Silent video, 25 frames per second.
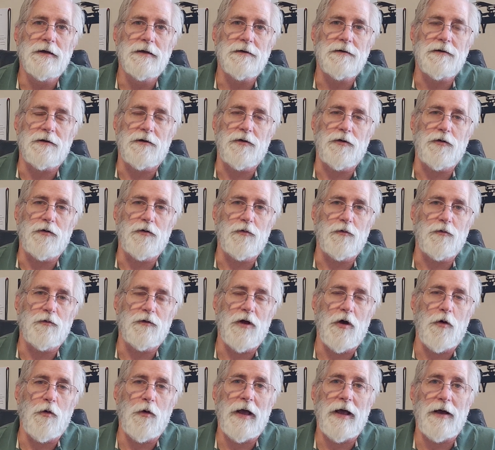to
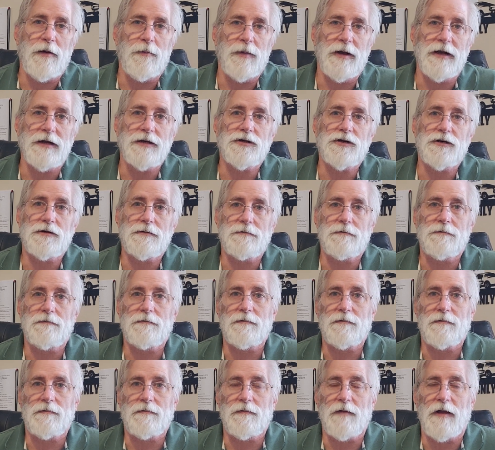know how much
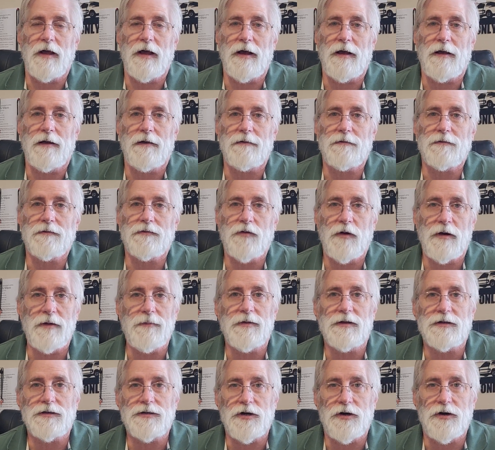
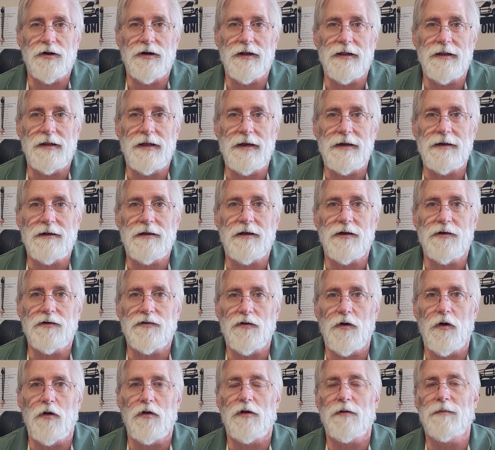treatment you're going to need to
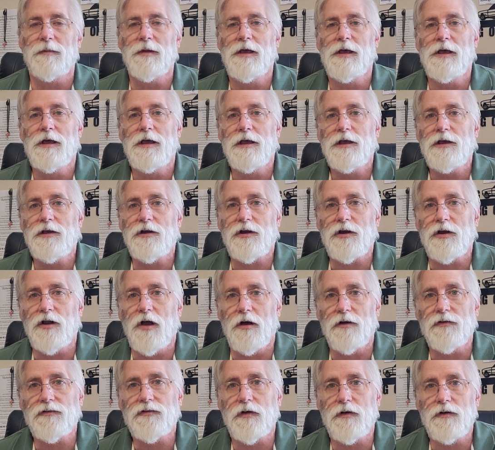control them. You can
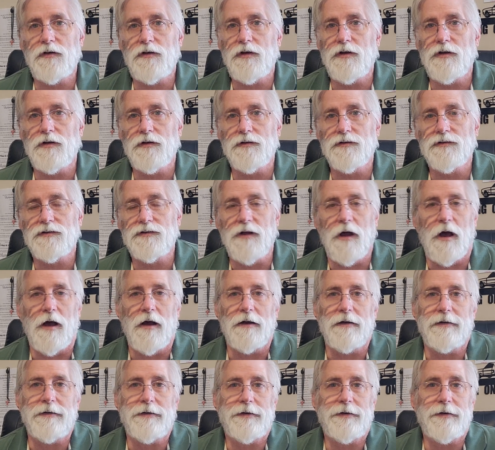also use
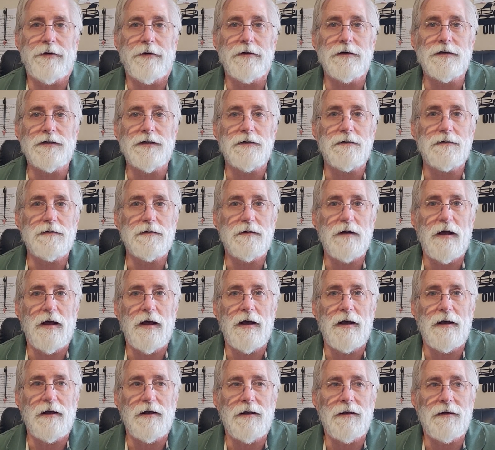Dawn detergent,
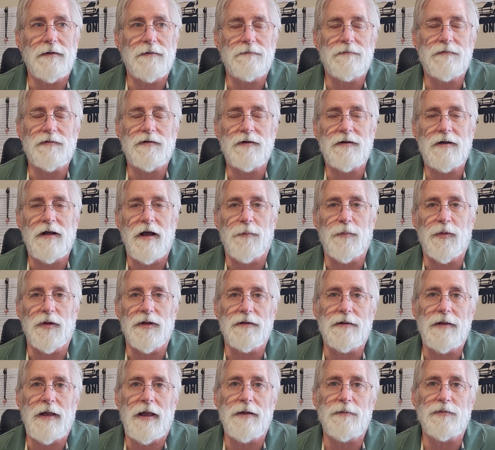a couple
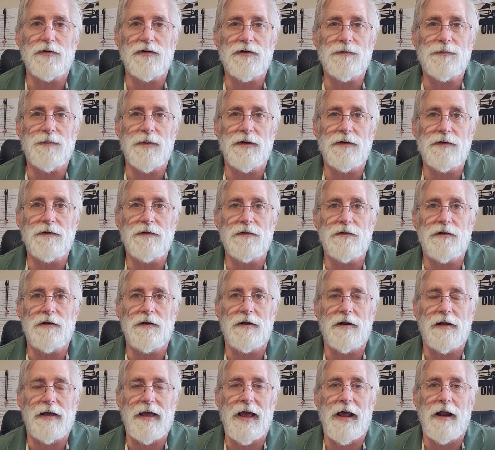of tablespoons
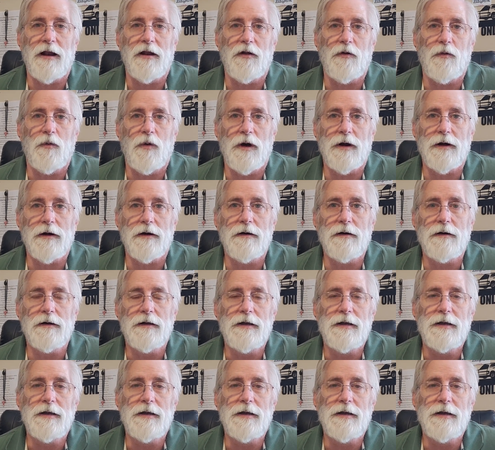in a gallon of water,